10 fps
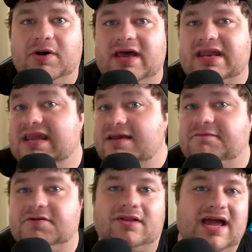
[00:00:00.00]
But
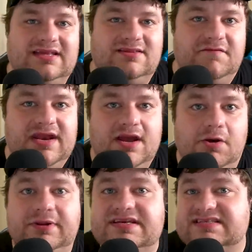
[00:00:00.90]
if you liked the video,
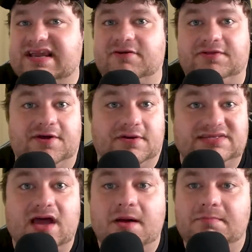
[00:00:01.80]
please give it a
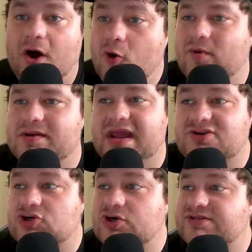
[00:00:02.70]
thumbs up. Oh, and make
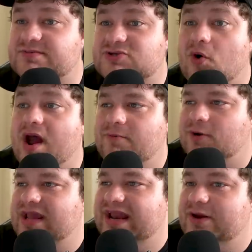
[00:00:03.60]
sure to subscribe.
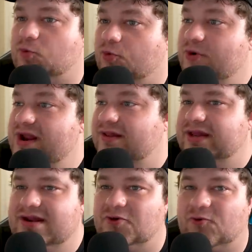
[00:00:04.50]
We're getting
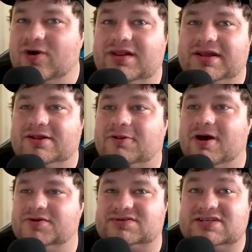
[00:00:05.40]
really
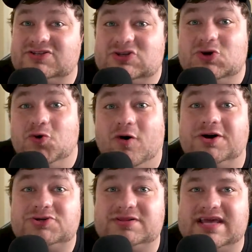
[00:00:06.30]
close to
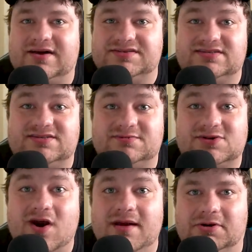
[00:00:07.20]
200,000
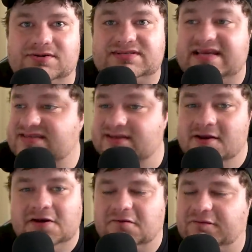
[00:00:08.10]
subscribers. That's
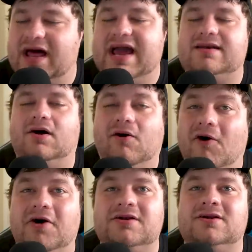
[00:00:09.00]
flat
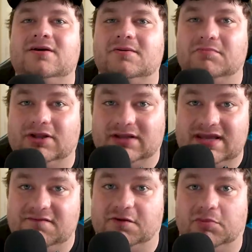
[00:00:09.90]

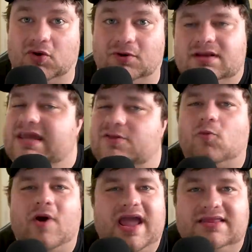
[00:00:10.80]
unbelievable. Either
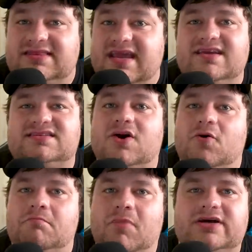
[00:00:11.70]
way, thanks so
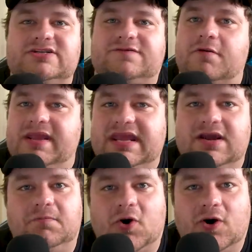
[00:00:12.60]
much for being
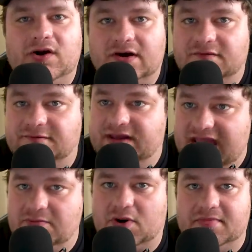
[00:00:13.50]
a part of
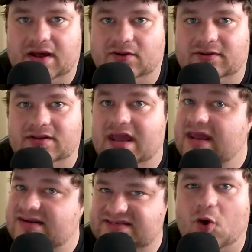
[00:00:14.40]
Gamer Meld.
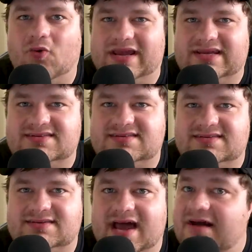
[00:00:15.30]
And as always,
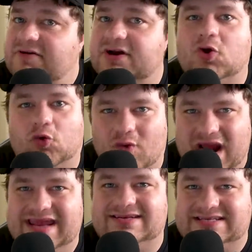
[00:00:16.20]
have a
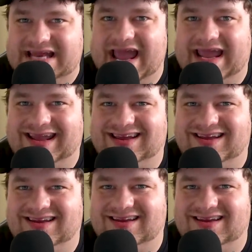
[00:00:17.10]
great day.